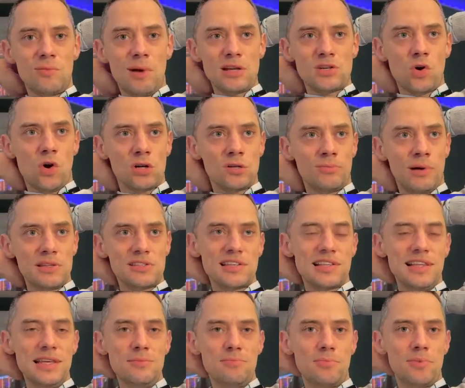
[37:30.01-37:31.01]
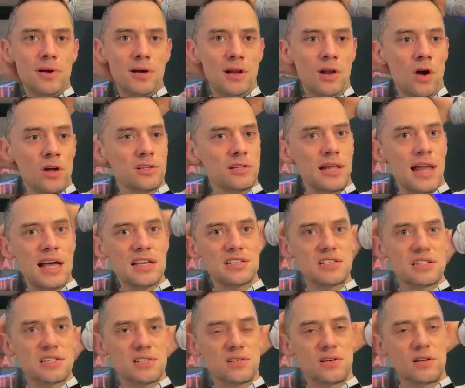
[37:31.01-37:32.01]
I talked about sleep a lot
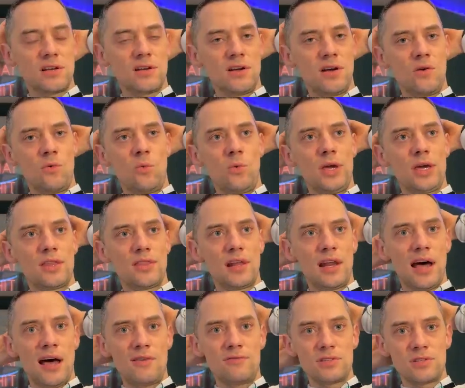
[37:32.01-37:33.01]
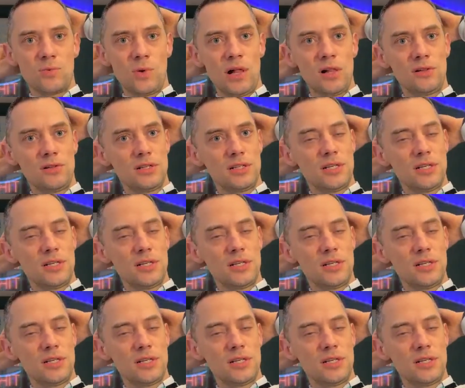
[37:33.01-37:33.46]
last week in the live as well.